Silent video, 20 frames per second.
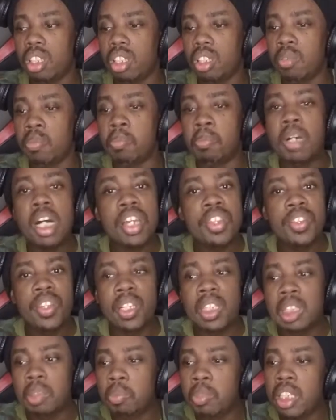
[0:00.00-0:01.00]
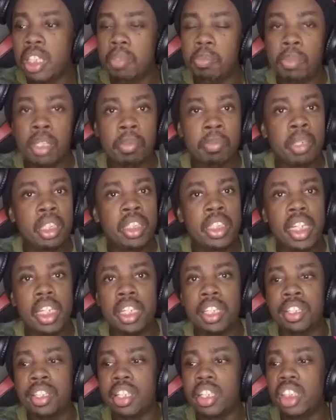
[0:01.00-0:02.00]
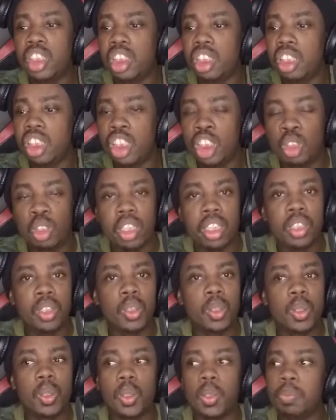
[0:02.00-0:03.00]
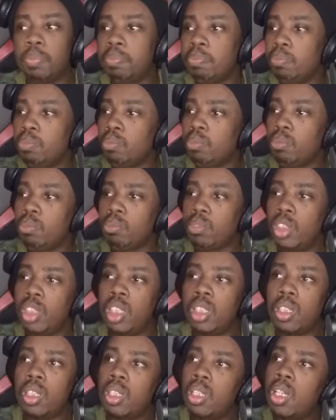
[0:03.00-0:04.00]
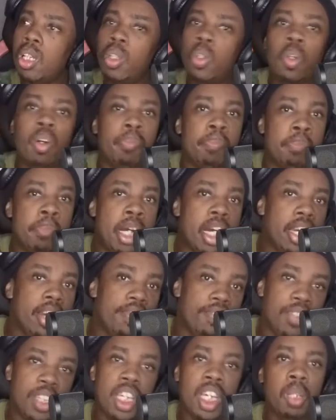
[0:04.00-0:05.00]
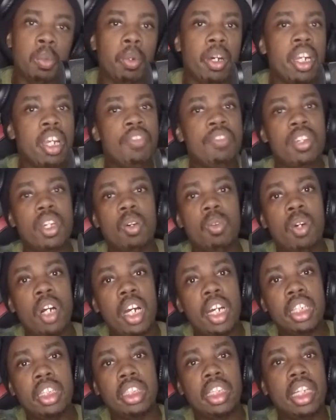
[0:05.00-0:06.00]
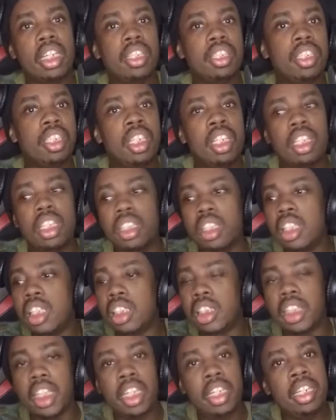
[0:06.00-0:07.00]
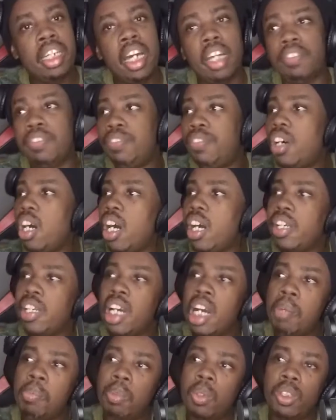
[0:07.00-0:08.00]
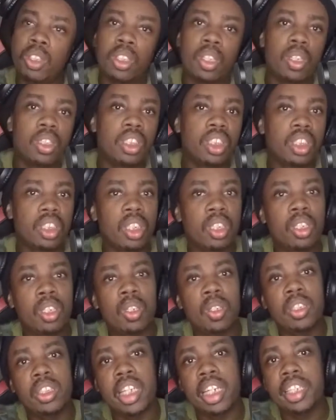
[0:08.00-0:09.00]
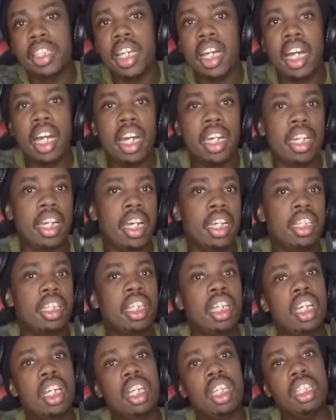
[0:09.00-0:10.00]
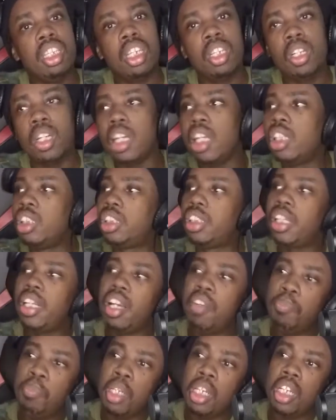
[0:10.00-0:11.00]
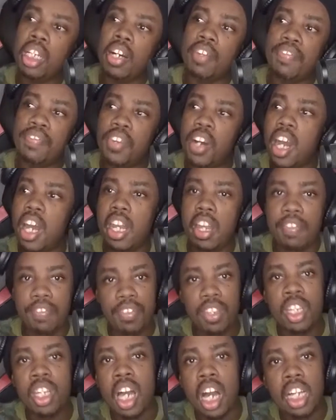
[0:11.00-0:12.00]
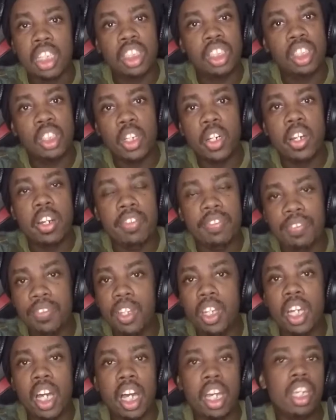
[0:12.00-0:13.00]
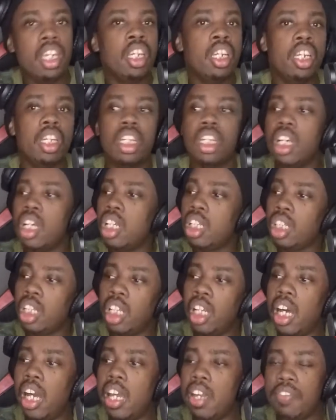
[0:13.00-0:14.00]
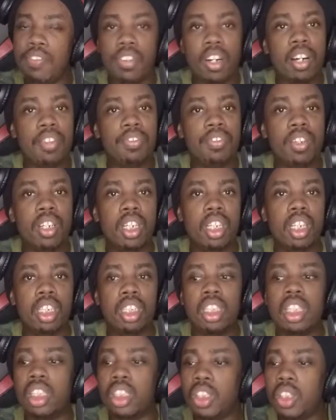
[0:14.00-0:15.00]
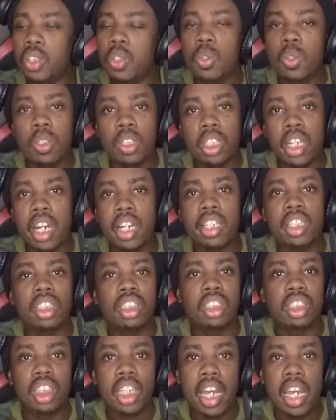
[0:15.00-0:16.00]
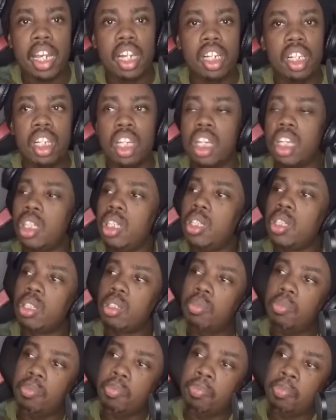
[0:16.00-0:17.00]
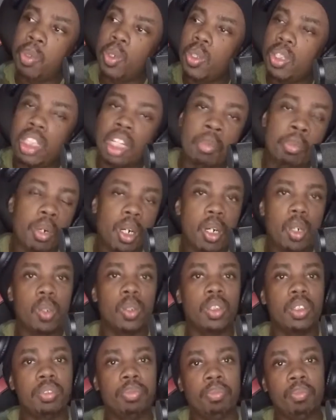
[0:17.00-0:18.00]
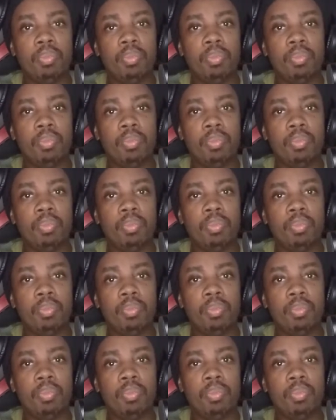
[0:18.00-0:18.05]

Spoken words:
Mothers be telling their children to, go look man, forget whatever you want, and this and that. Father put out, son out a yard, and, instead of being a father figure, a stern figure in the life of this youth or this child, you put them out.